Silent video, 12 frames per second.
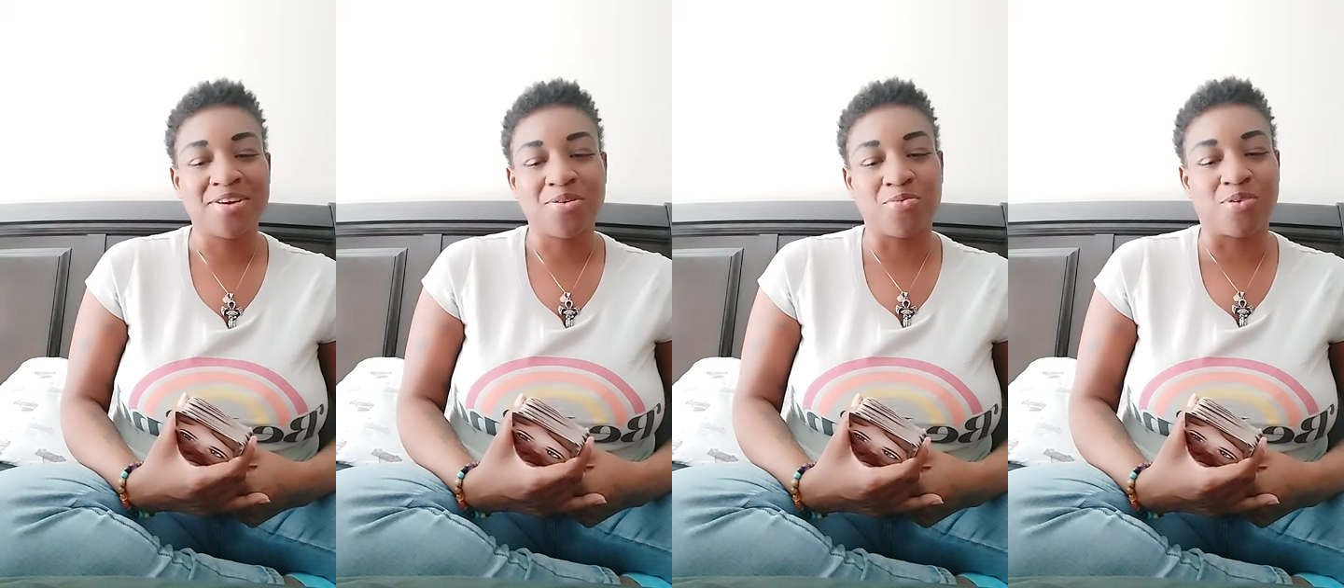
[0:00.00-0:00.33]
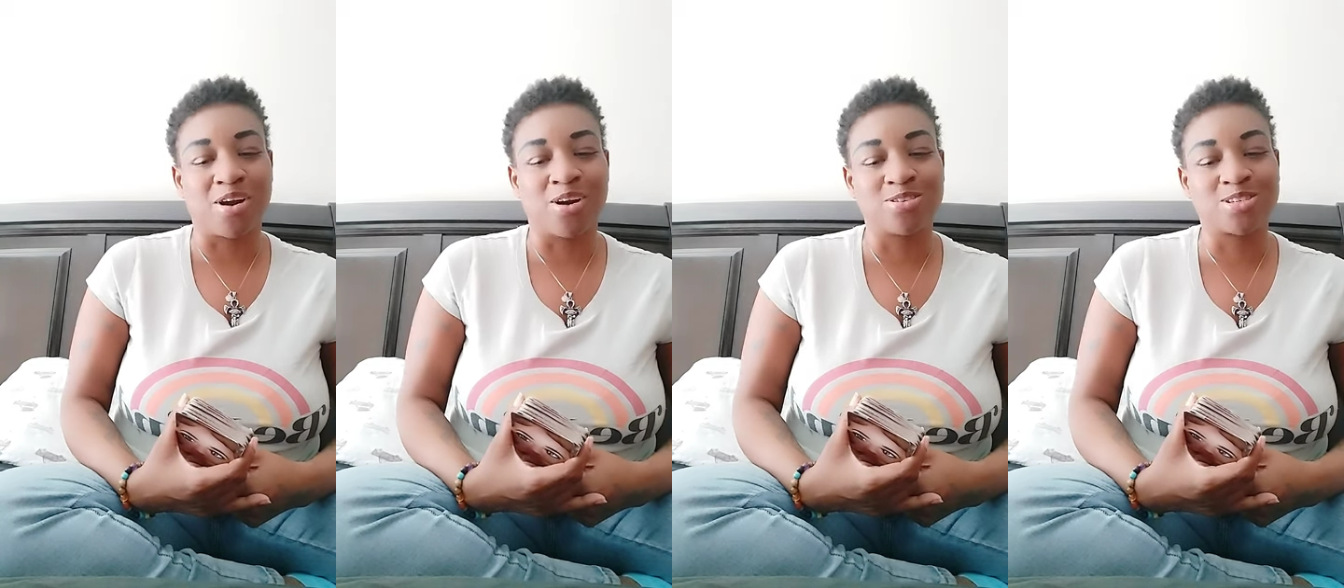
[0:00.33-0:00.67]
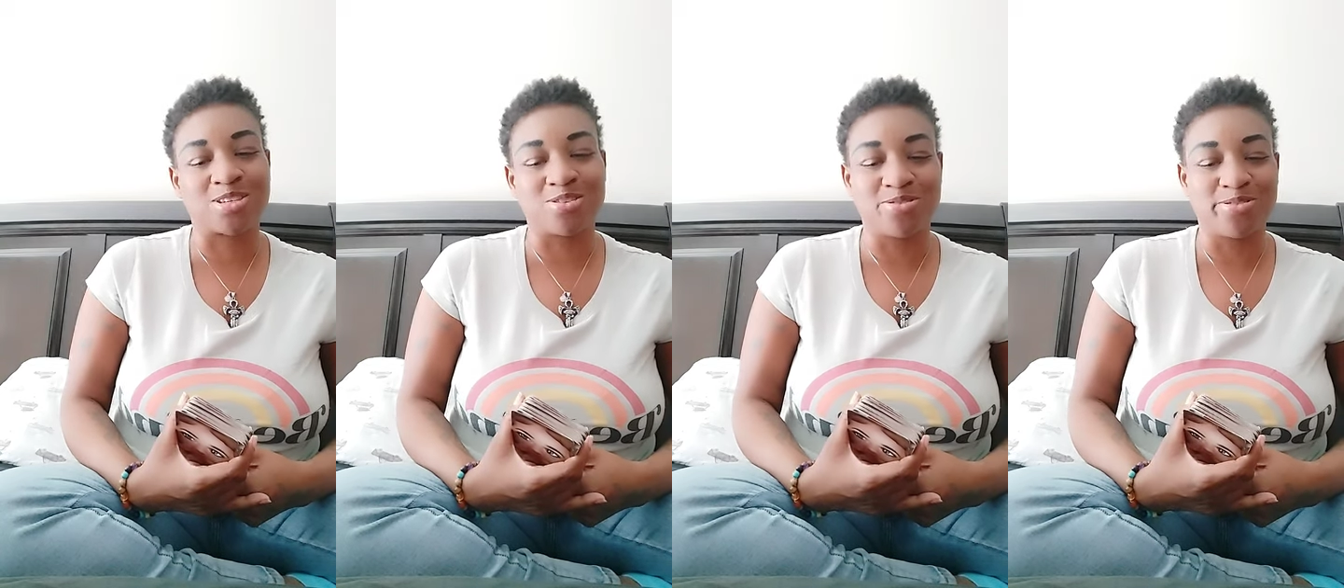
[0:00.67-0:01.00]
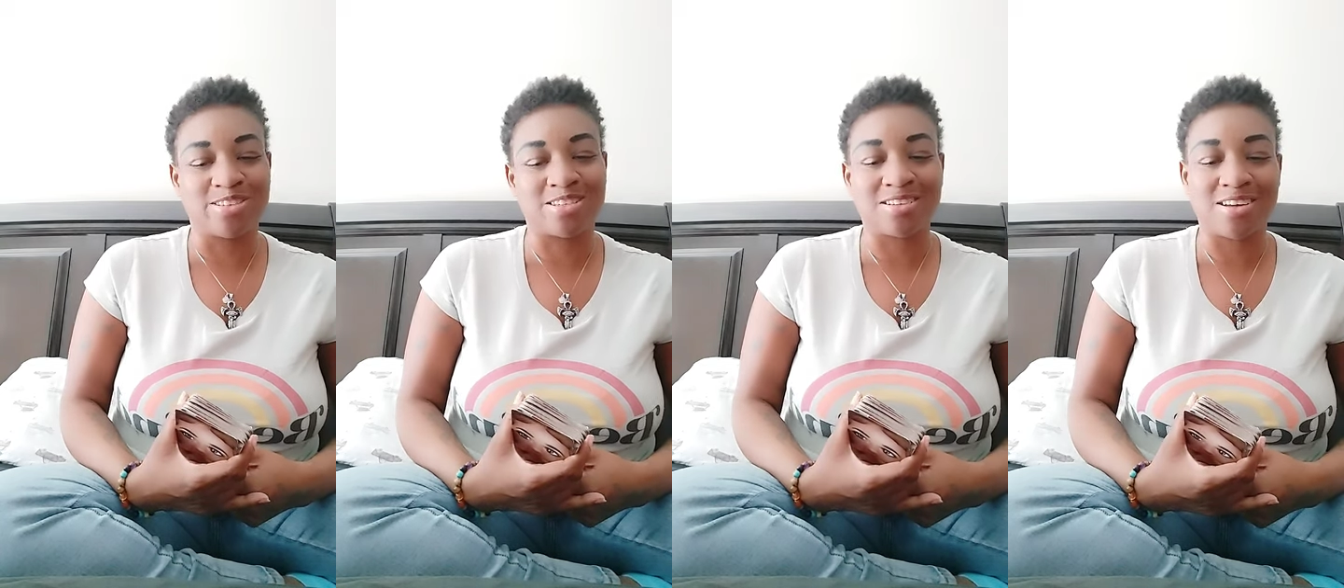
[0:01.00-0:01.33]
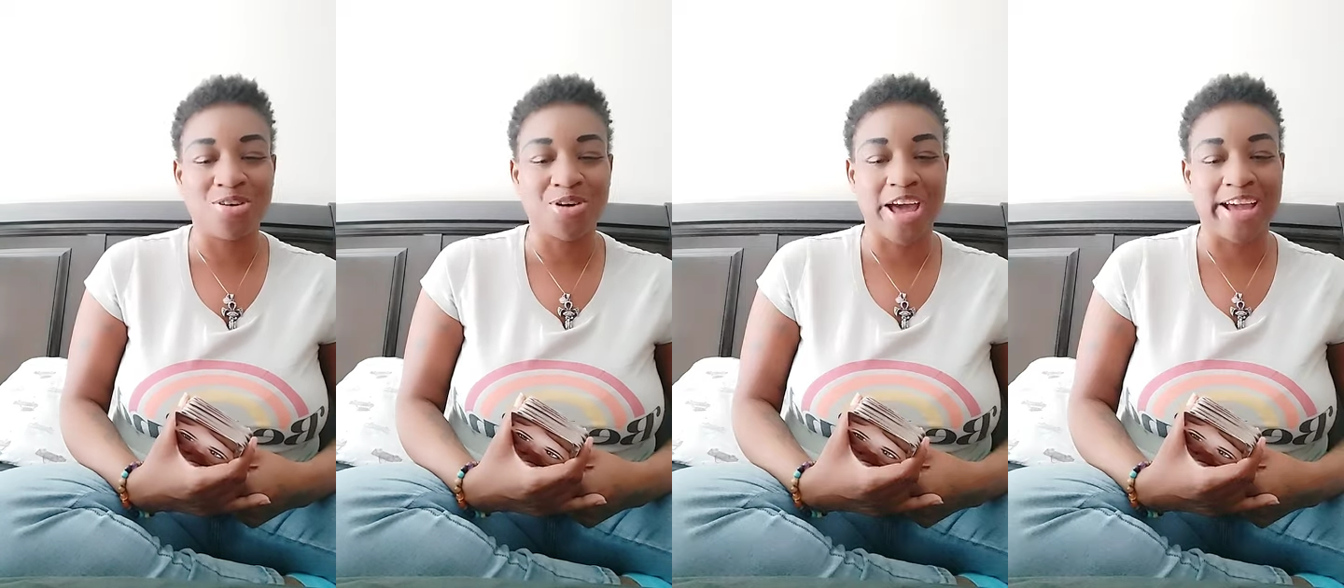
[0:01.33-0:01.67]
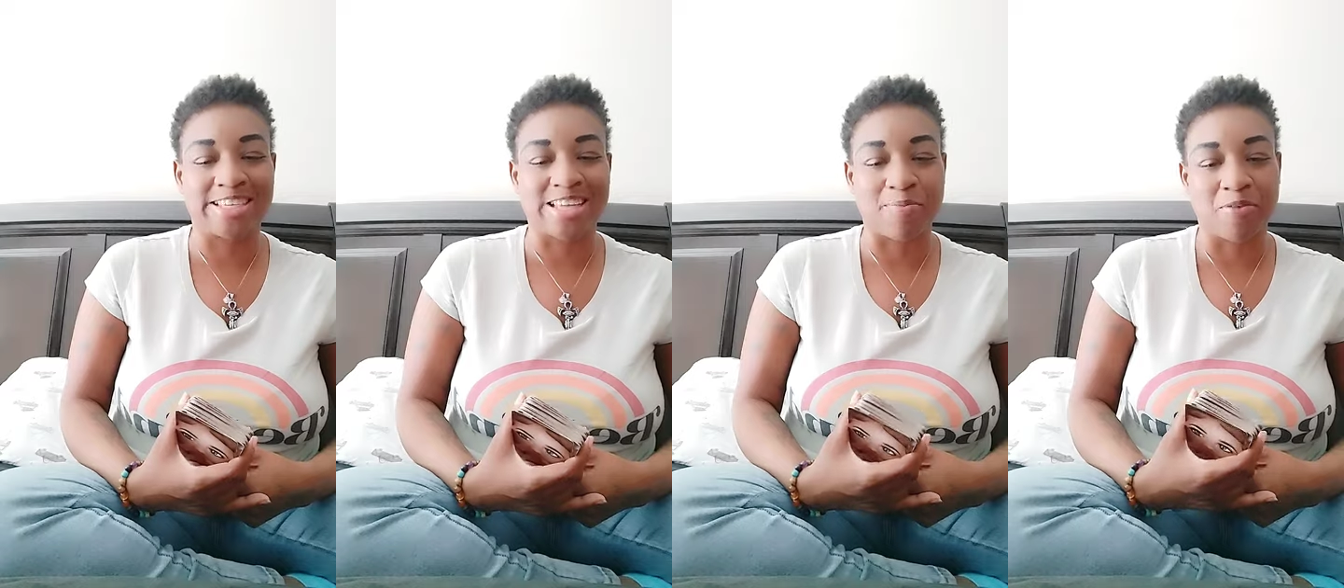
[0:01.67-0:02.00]
rehearsals, okay,
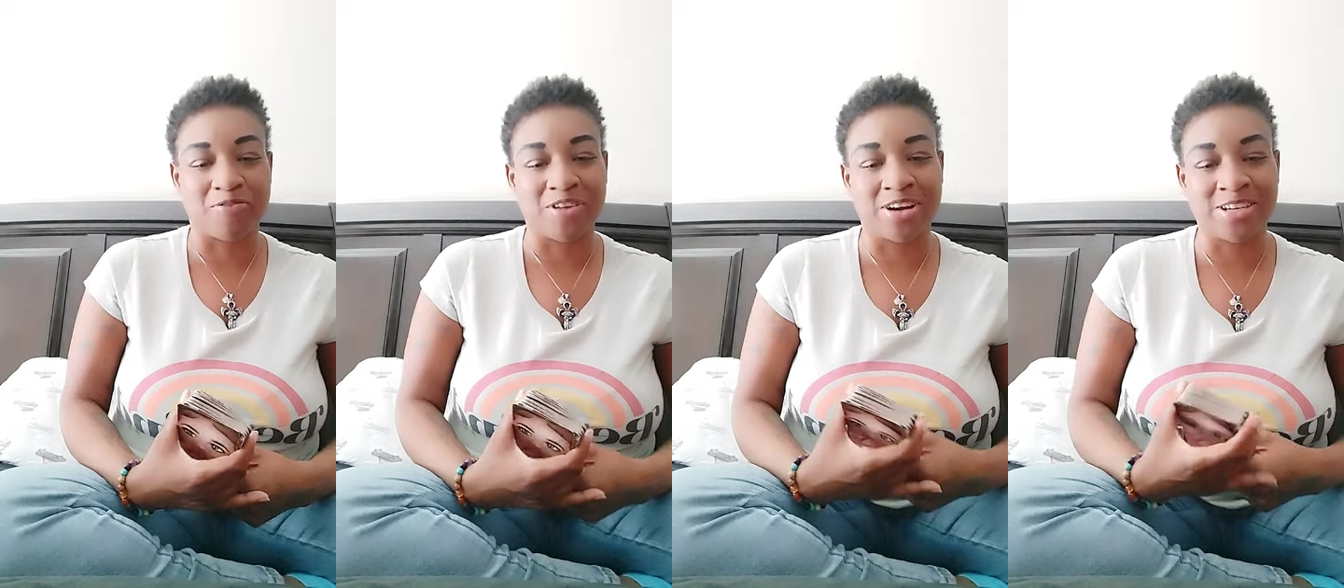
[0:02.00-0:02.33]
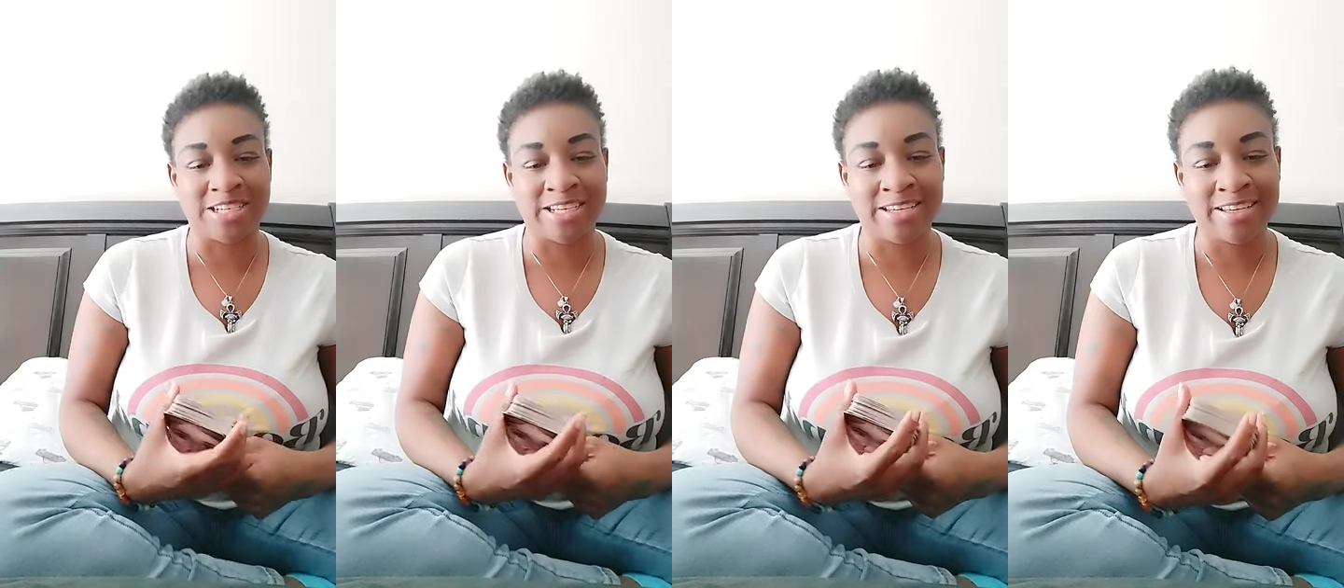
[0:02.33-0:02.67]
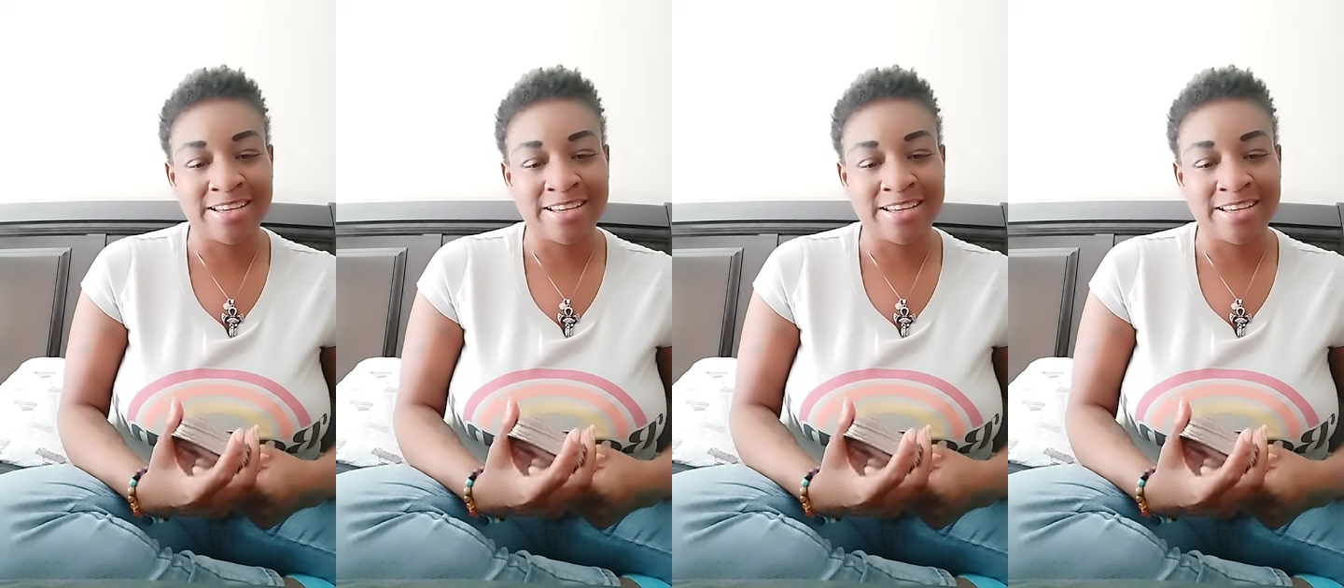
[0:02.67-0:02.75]
type of energy.